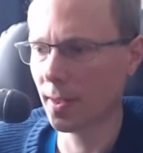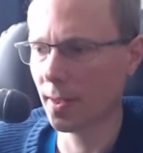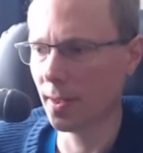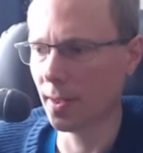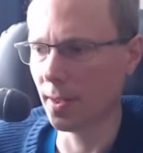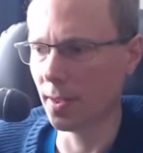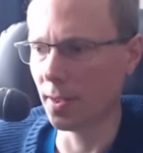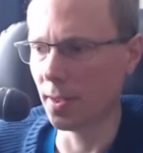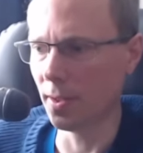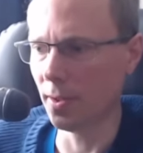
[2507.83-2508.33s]

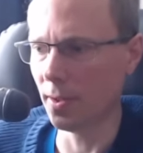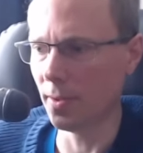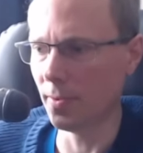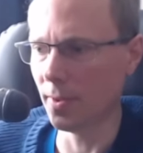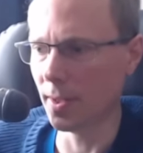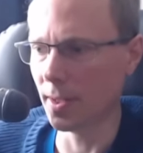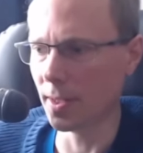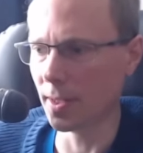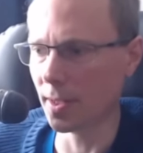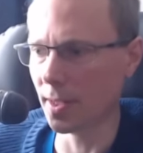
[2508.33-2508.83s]
That's the only
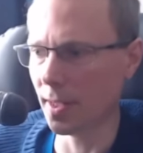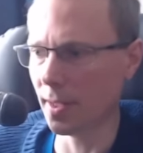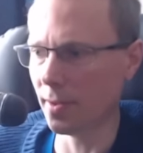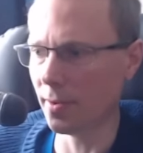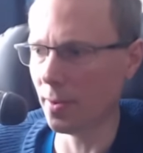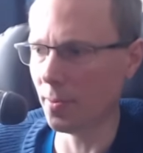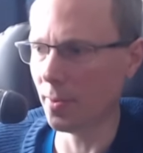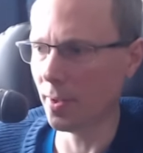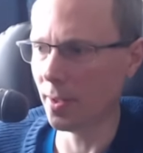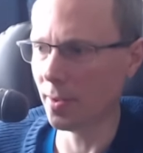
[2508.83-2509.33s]
reason to take
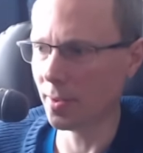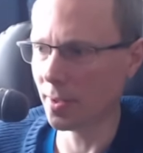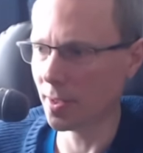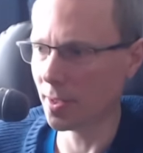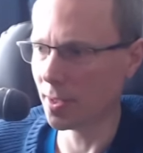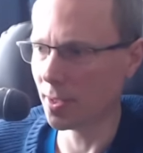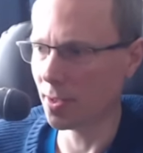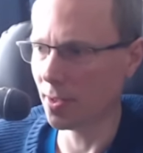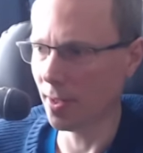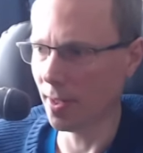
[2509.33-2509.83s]
Grimoire, was to
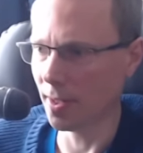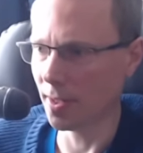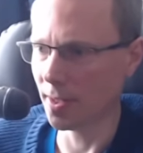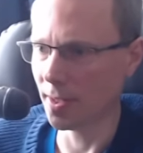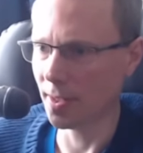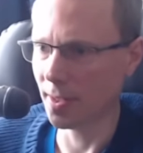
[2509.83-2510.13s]
try to